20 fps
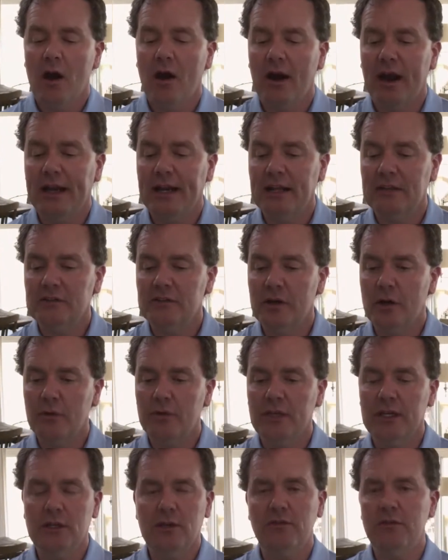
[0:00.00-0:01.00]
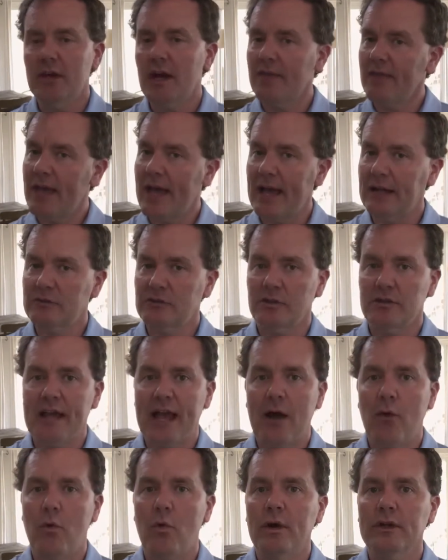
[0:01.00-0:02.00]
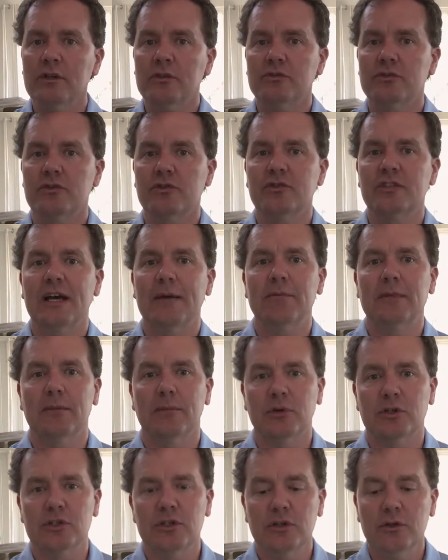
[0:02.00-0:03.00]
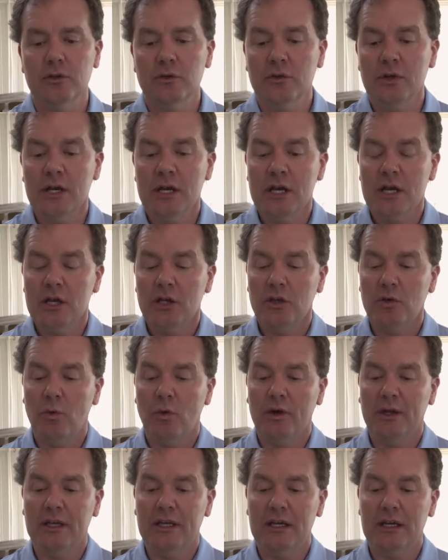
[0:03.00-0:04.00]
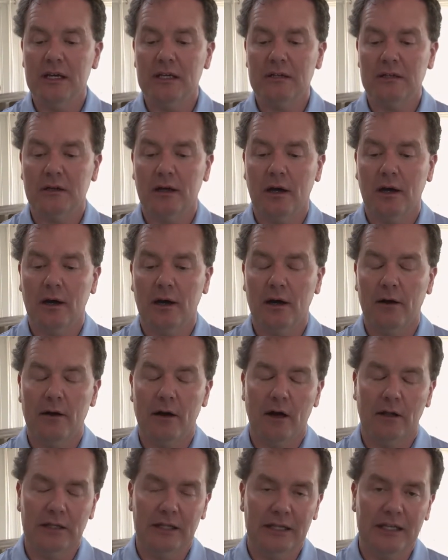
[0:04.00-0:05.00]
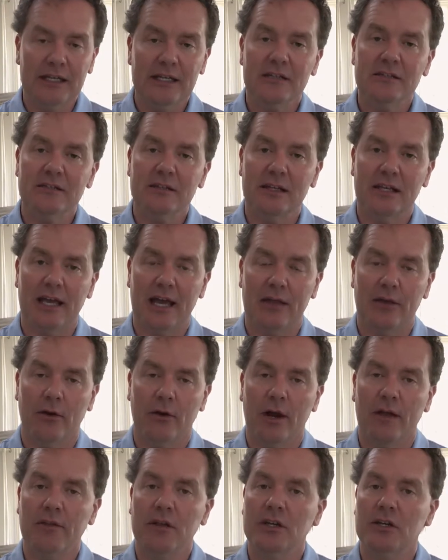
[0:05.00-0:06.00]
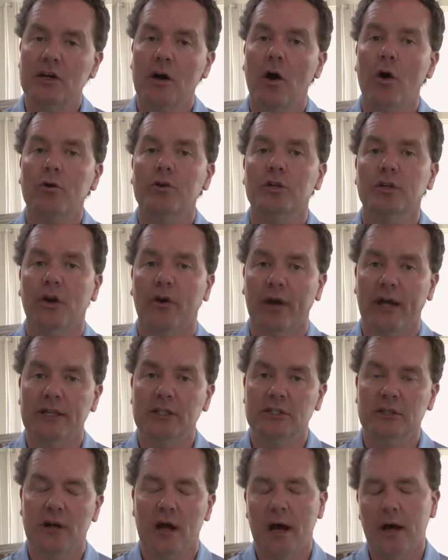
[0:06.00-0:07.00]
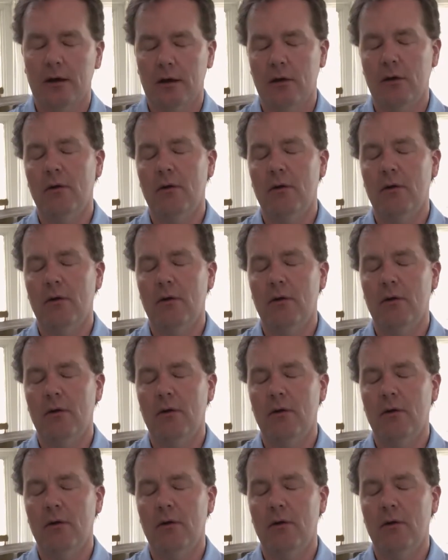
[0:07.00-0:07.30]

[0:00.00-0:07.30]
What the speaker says: All right, and so then you've done that. So now what is your step number two? You want to get a list together and then talk to your agent.